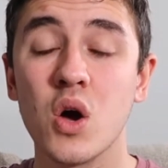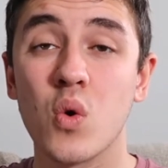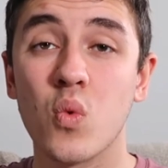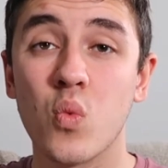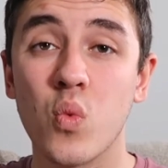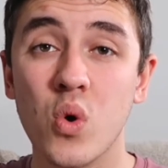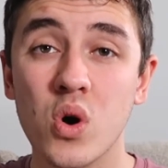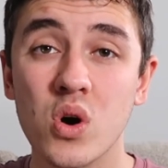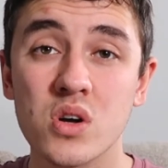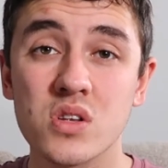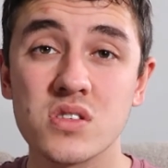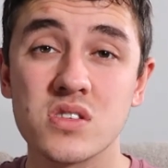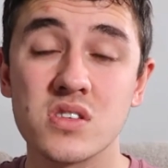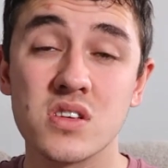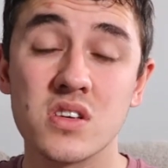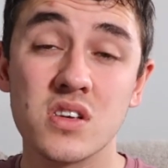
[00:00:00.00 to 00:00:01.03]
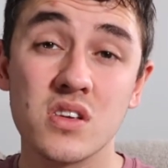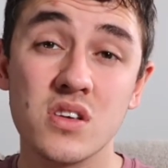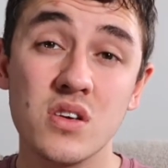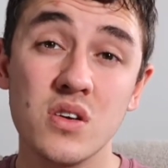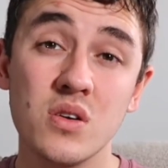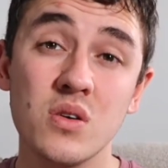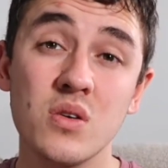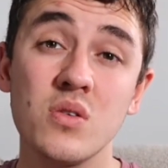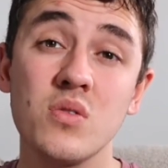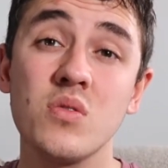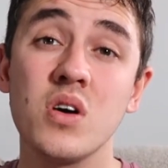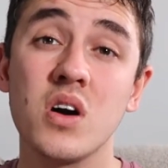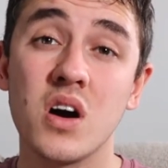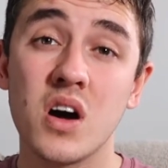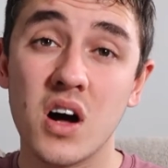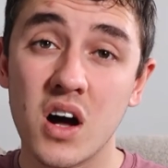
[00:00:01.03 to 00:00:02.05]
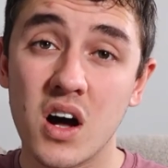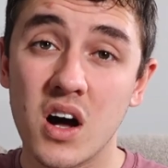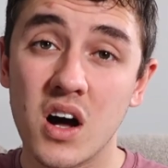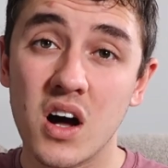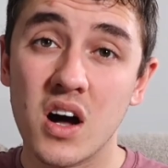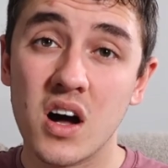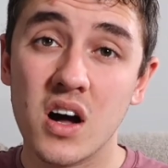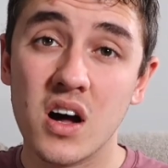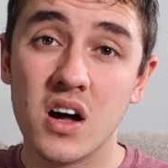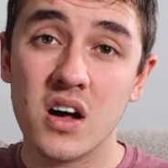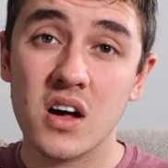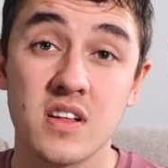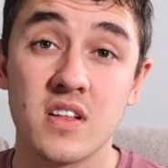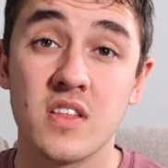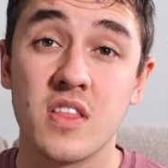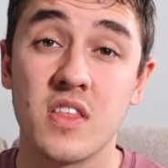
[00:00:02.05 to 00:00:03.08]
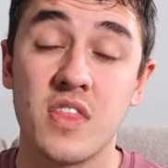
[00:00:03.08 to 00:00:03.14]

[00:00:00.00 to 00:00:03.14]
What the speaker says: what you are.